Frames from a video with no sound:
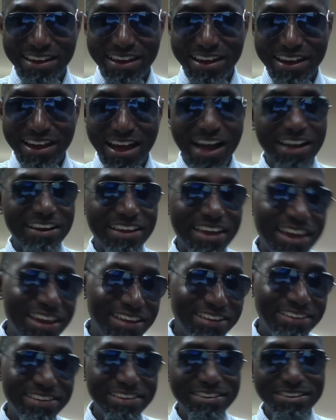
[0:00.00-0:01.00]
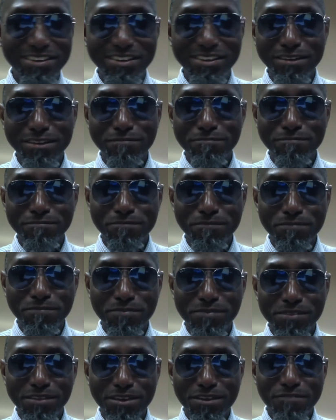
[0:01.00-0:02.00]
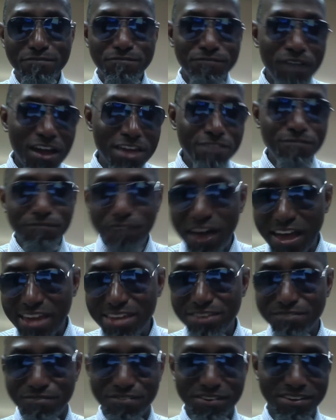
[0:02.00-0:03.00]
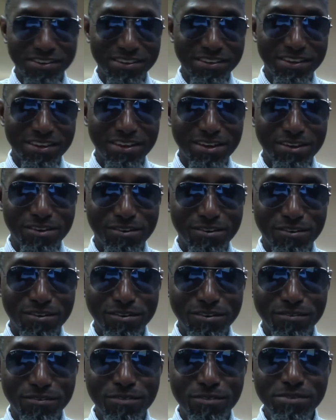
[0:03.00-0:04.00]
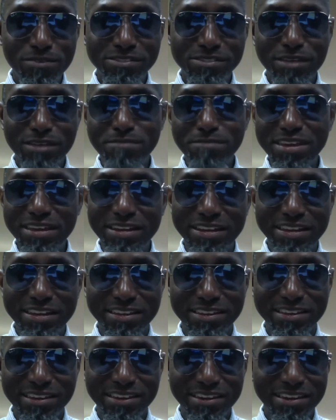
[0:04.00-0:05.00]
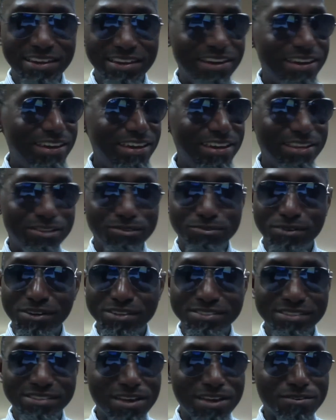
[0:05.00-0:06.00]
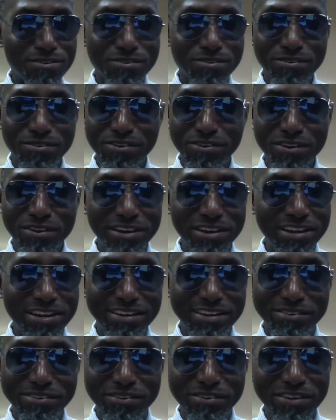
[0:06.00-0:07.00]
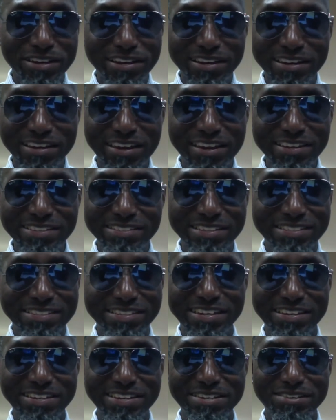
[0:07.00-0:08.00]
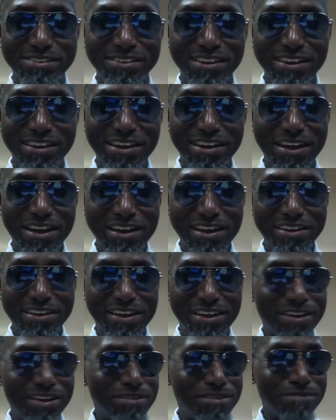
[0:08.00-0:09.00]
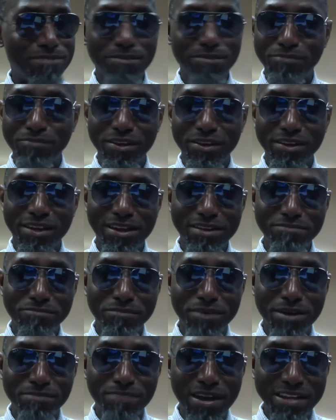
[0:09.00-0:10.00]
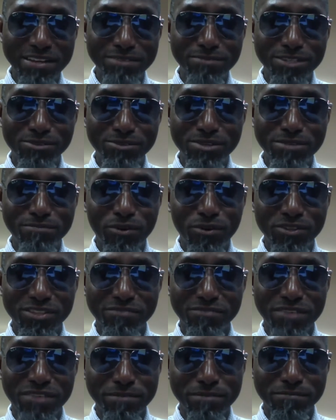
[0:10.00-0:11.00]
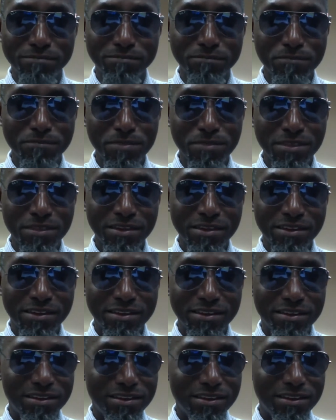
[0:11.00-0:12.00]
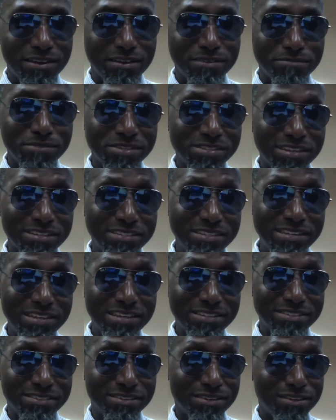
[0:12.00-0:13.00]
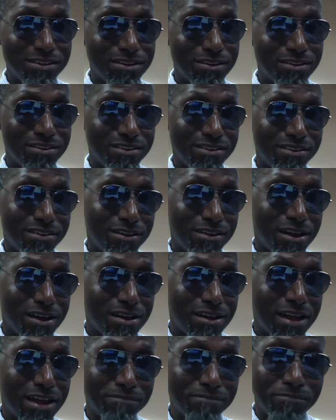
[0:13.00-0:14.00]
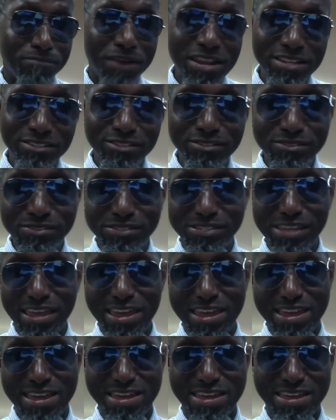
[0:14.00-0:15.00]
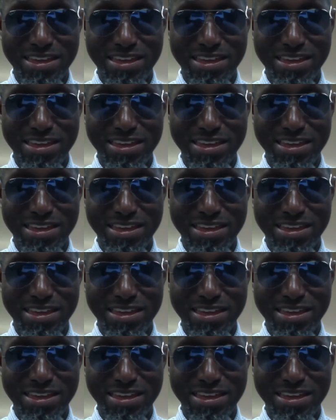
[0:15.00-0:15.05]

and ended 5-5 with Mr. Bailey. It was a really entertaining battle between both of them. Mr. Tate had plenty to say,